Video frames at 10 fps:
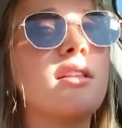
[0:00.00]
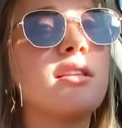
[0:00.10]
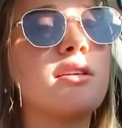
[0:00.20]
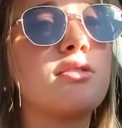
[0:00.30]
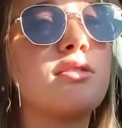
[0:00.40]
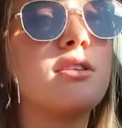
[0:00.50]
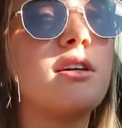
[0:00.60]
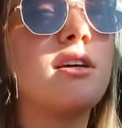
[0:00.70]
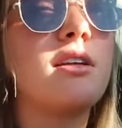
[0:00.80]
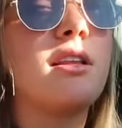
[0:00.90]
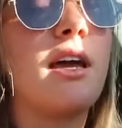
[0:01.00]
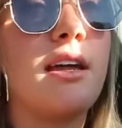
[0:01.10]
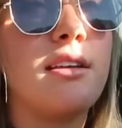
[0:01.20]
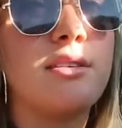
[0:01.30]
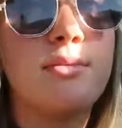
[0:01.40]
literally late.
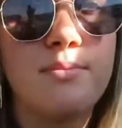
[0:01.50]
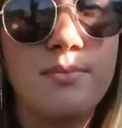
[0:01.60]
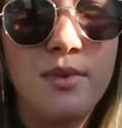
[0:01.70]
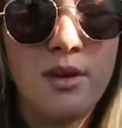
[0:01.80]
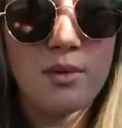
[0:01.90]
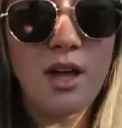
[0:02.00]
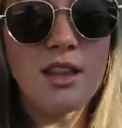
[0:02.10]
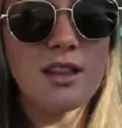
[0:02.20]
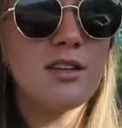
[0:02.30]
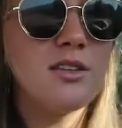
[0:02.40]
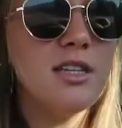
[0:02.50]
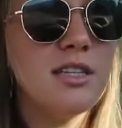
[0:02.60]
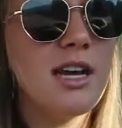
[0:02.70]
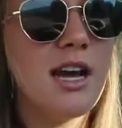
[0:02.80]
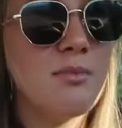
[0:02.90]
I'm not literally late,